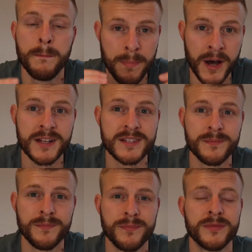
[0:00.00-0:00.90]
But
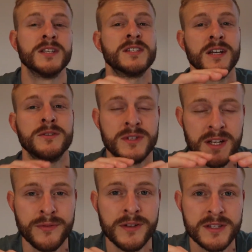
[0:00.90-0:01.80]
the subtle
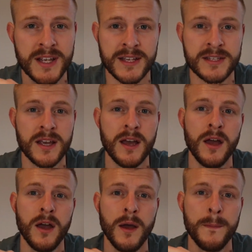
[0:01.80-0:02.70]
difference is,
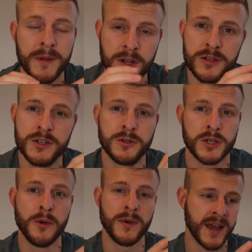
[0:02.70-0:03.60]
because you
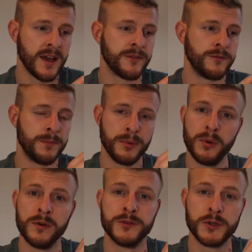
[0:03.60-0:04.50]
don't have a
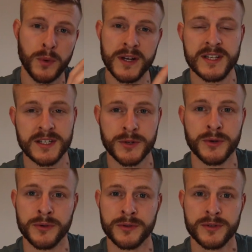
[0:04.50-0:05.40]
pool of 20
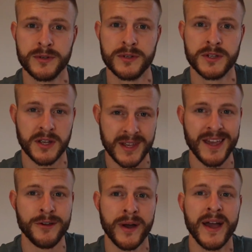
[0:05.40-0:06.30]
scores to
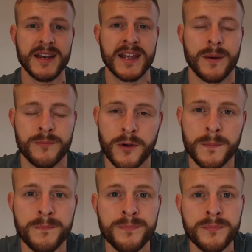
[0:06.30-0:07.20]
get your handicap from,